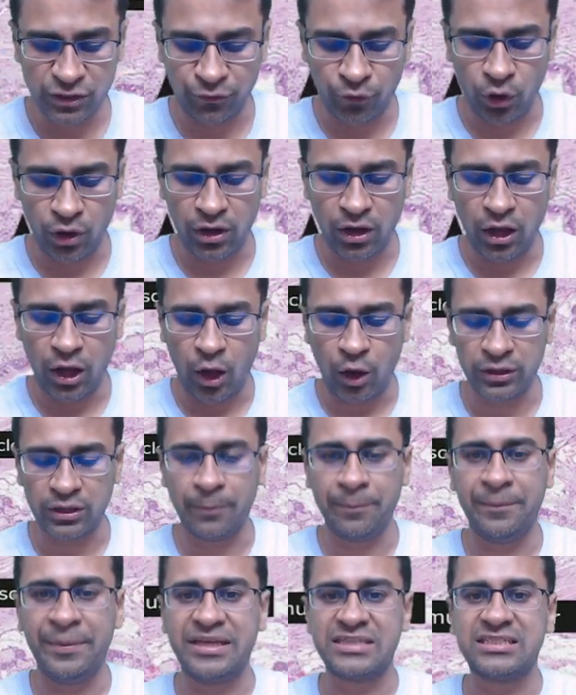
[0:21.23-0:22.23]
all on the
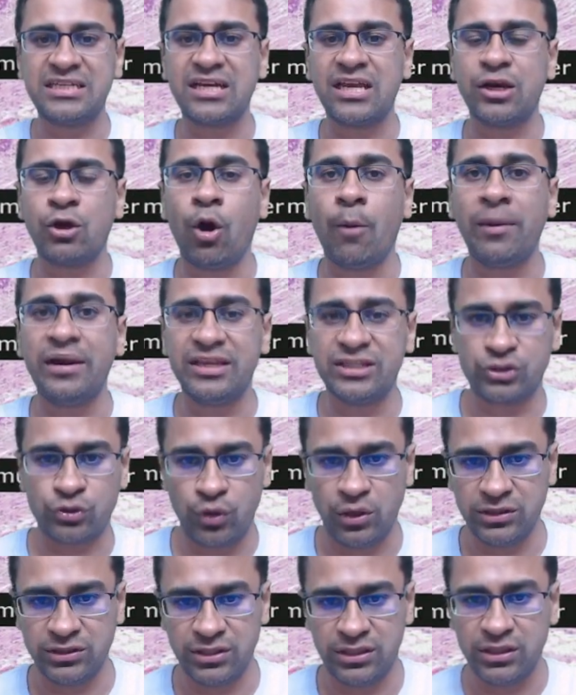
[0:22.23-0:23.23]
basic normal
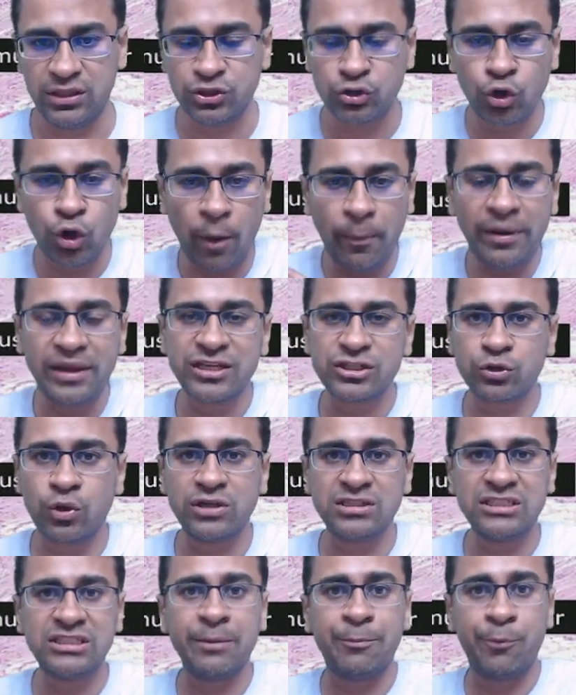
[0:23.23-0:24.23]
histology. So normal histology in
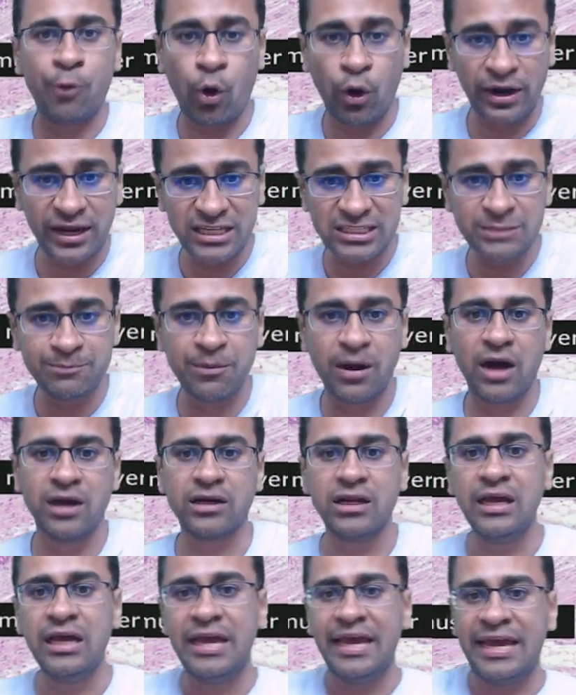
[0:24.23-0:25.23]
the bronchus part
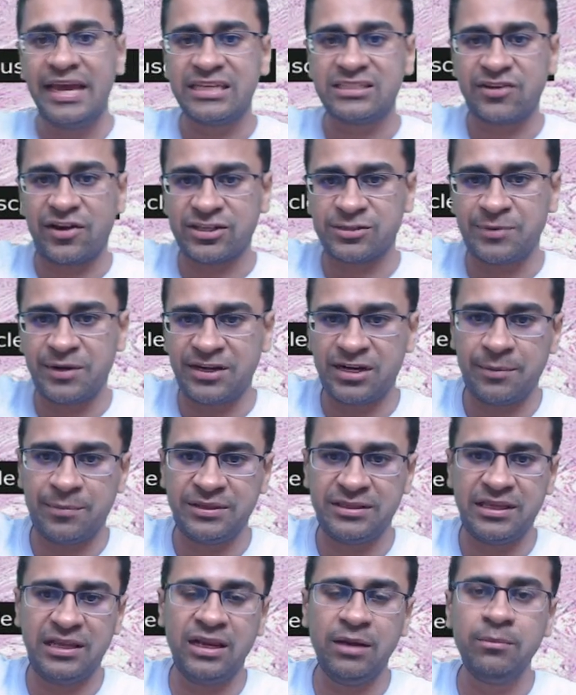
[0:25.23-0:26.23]
is respiratory
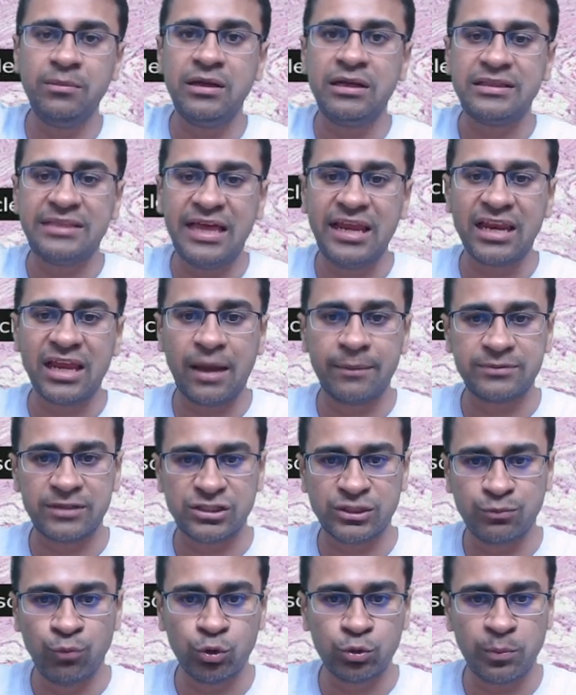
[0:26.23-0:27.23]
epithelium, then comes the
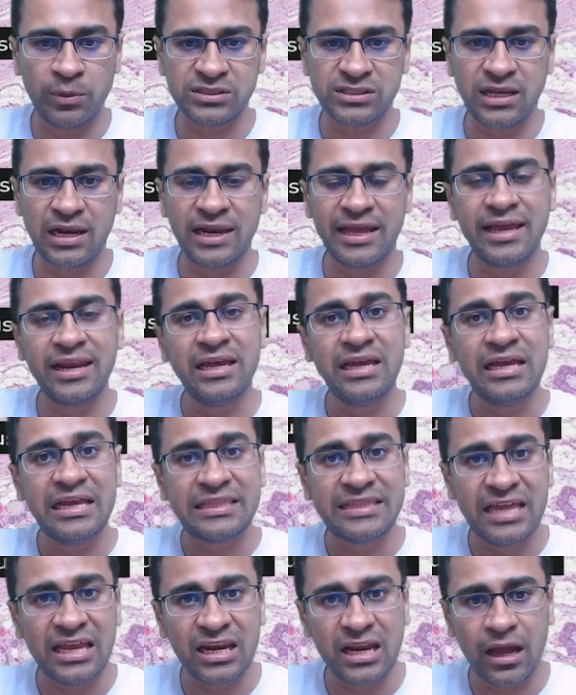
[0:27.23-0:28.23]
smooth muscle layer,
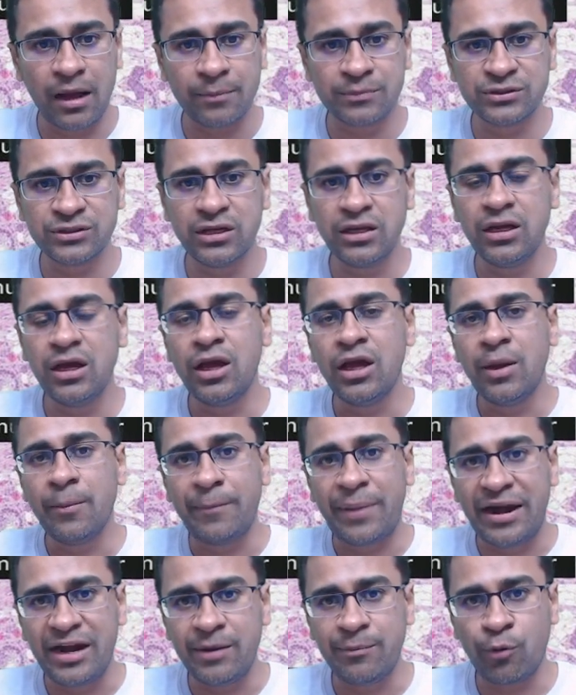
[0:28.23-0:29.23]
then comes the
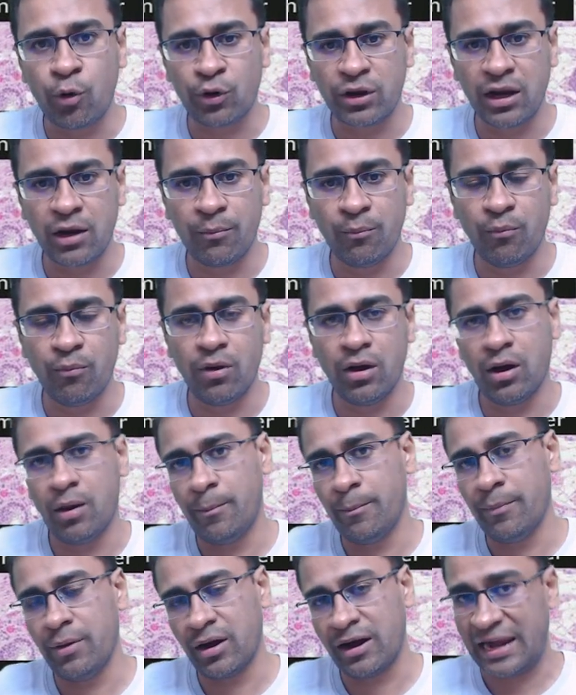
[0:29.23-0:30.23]
peribronchial
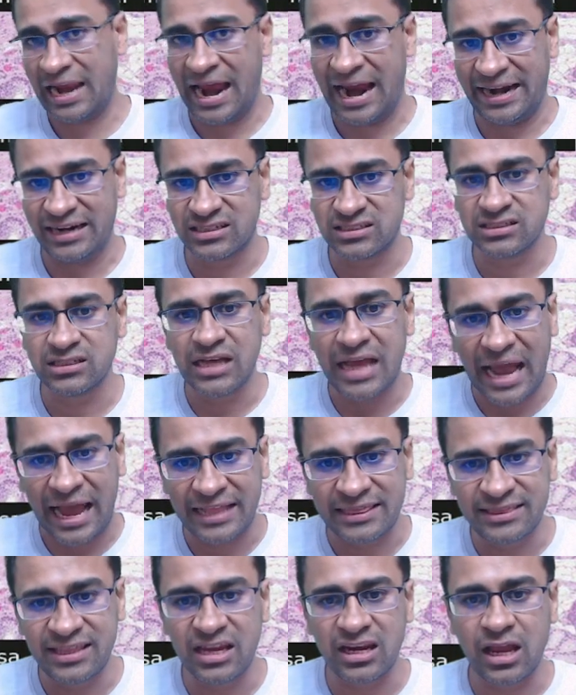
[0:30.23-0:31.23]
glands, and
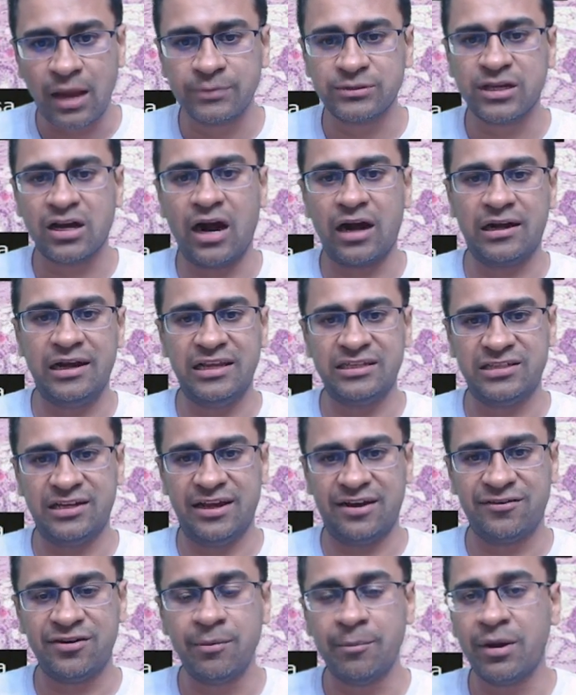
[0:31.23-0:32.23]
then comes the cartilage layer.
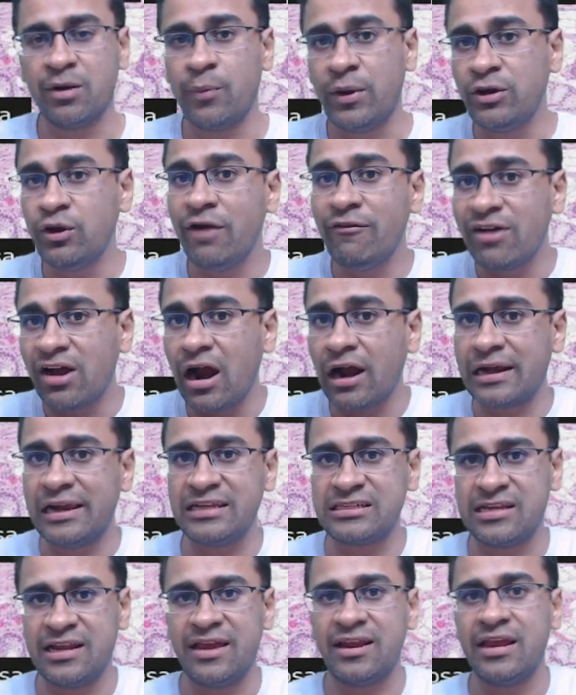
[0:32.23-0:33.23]
Remember, when you have a cartilage
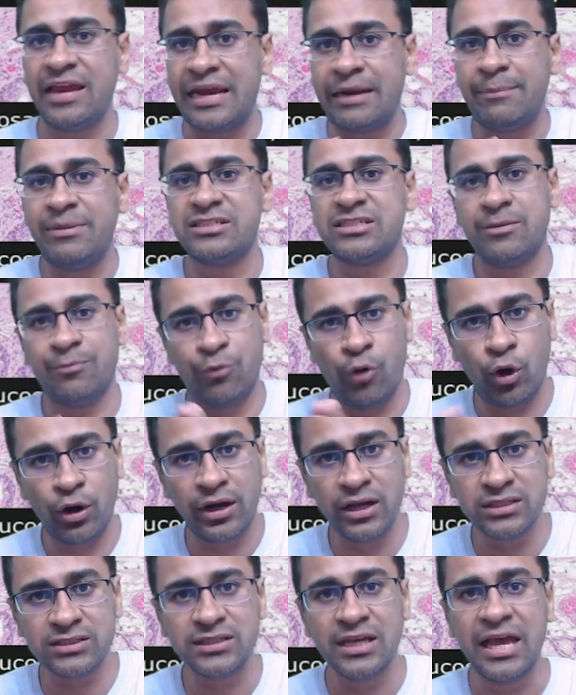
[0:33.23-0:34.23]
layer, it means it's
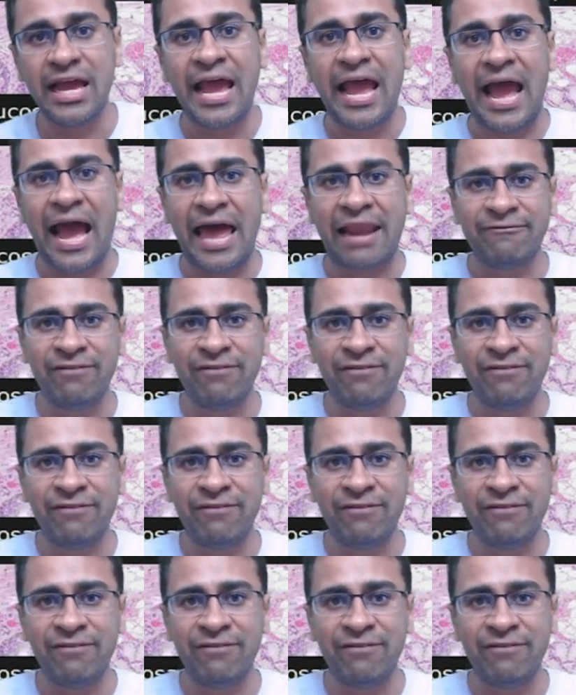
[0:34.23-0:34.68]
bronchus, and when